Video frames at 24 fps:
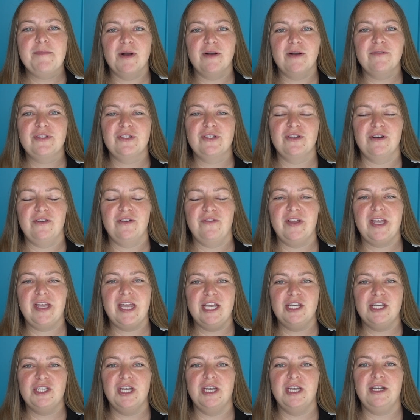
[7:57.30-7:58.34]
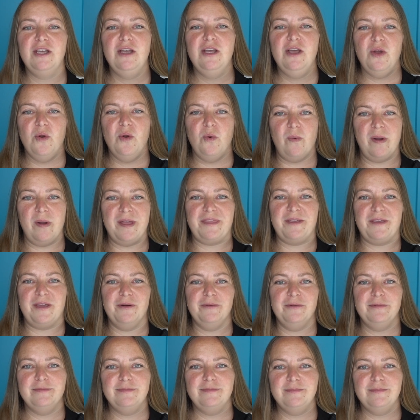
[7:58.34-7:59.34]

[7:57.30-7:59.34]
of certification with you.